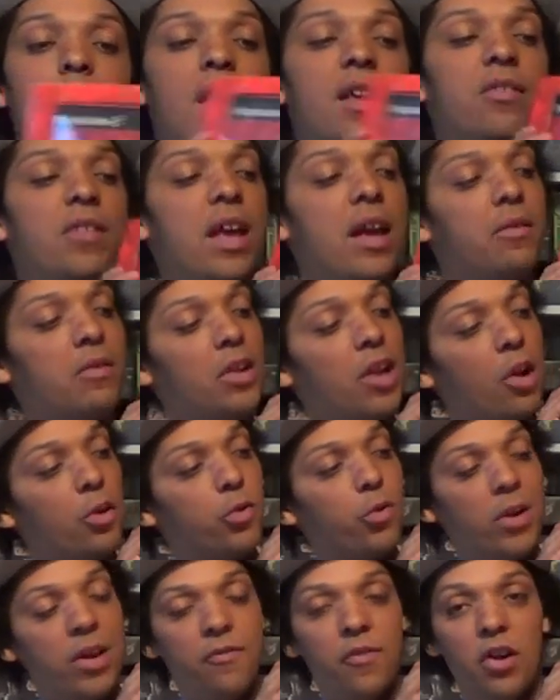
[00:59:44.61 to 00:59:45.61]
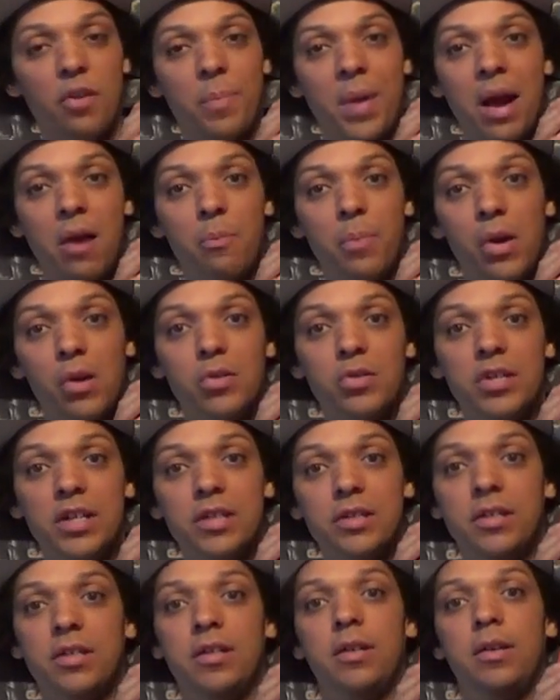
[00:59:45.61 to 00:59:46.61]
he said, you know, £25
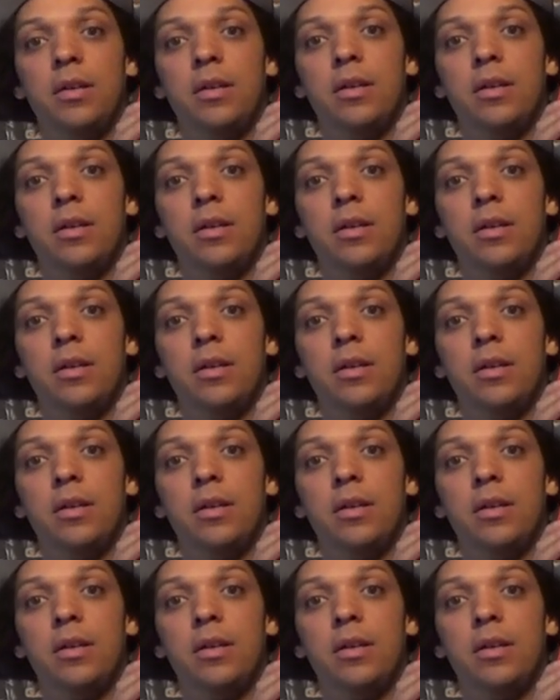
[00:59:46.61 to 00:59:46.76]
postage,